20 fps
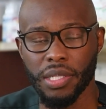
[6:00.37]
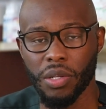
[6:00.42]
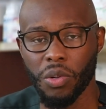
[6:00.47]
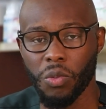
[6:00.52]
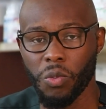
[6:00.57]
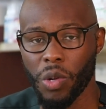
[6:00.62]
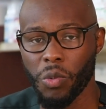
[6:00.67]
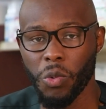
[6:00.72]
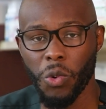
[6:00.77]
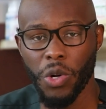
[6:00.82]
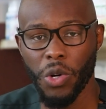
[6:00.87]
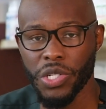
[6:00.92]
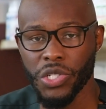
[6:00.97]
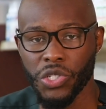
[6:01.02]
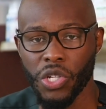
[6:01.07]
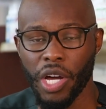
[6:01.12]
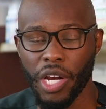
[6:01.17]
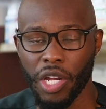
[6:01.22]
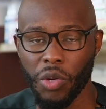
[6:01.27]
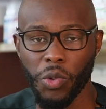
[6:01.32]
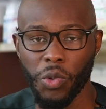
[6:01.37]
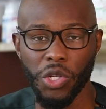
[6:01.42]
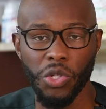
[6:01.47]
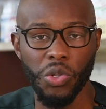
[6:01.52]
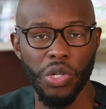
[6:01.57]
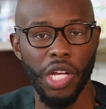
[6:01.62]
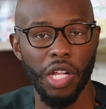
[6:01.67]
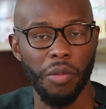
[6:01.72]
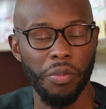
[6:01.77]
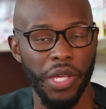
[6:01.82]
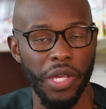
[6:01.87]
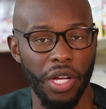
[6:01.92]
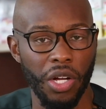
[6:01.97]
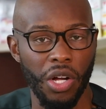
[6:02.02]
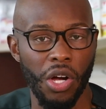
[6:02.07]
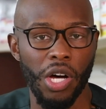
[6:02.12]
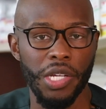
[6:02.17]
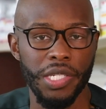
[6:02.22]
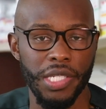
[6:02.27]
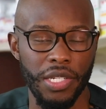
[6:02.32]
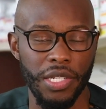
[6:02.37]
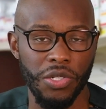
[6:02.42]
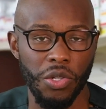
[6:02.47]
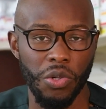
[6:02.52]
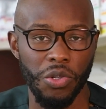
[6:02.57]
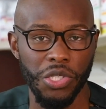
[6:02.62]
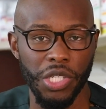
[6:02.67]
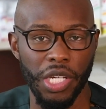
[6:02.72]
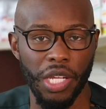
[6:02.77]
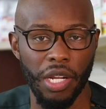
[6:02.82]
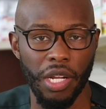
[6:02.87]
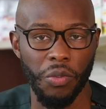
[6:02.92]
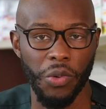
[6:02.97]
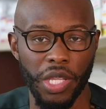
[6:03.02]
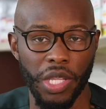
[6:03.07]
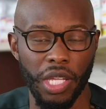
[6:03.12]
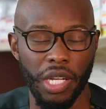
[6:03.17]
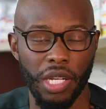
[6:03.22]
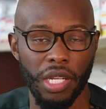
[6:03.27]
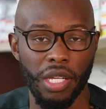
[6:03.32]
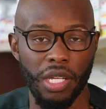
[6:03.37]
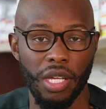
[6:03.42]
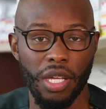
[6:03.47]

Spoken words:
when we were starting, we knew there'll be a cost associated it.